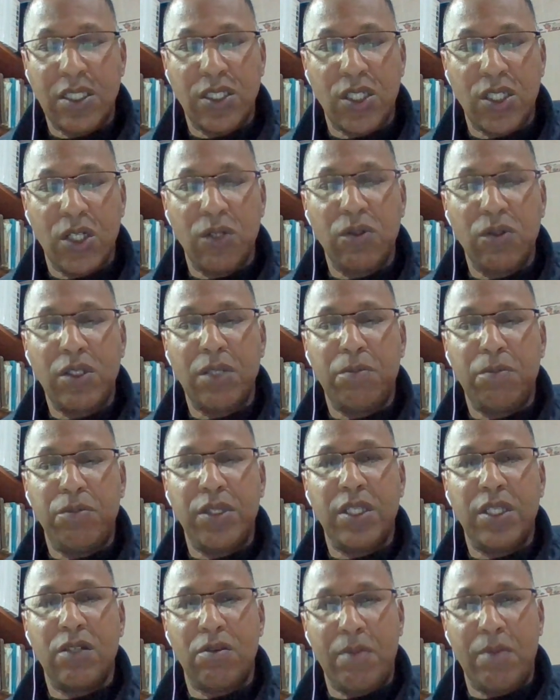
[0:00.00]
only be
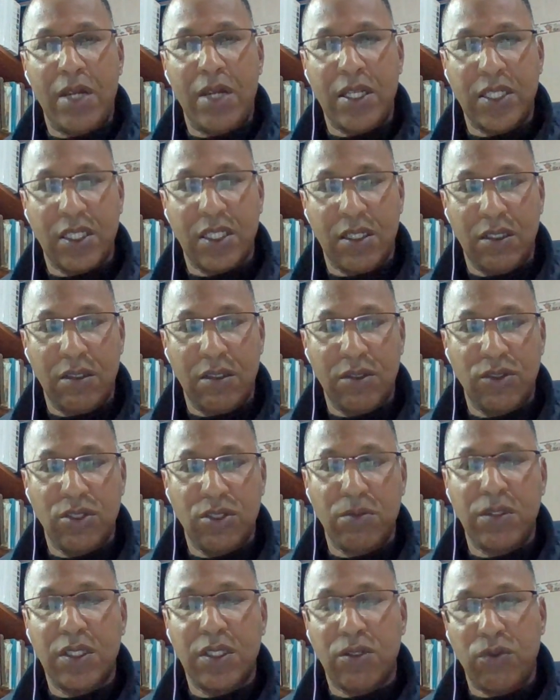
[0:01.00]
grammatical to
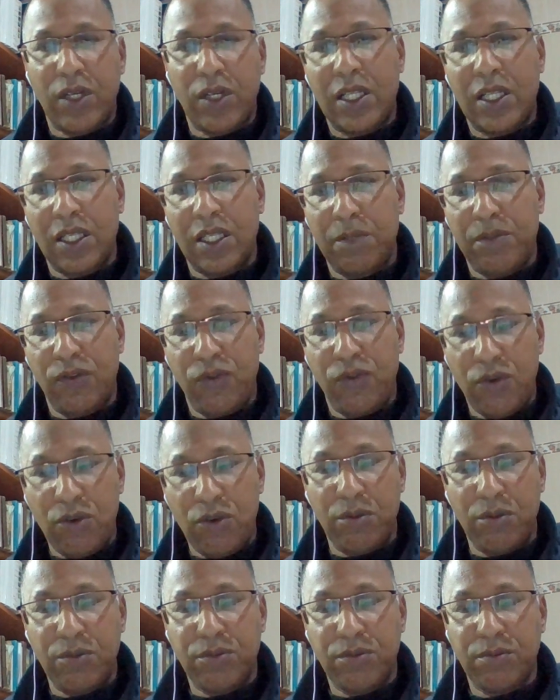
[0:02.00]
be correctly
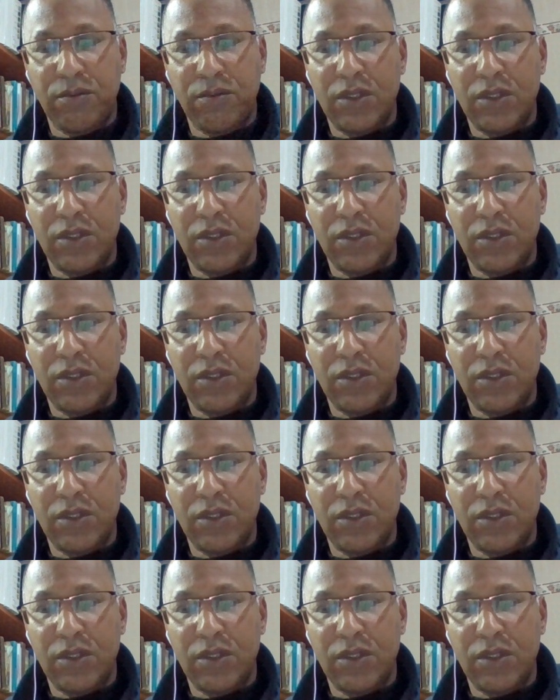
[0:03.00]
performed,